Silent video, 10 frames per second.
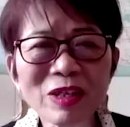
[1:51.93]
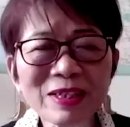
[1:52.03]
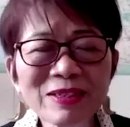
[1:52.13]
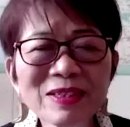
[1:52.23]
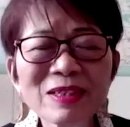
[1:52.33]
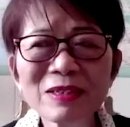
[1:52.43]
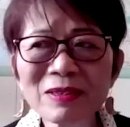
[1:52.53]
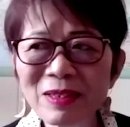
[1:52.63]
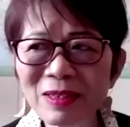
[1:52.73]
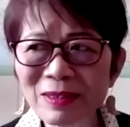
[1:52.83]
I see
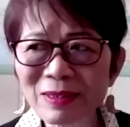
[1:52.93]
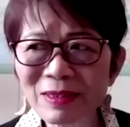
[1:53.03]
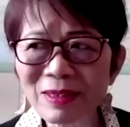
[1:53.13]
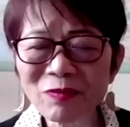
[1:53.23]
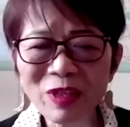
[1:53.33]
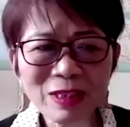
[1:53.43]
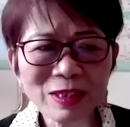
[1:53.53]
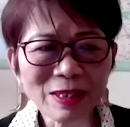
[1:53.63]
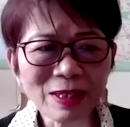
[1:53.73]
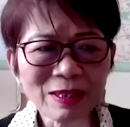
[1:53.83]
this as something
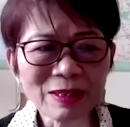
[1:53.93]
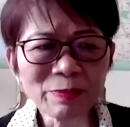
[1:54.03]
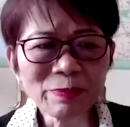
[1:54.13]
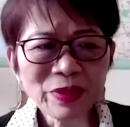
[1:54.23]
that I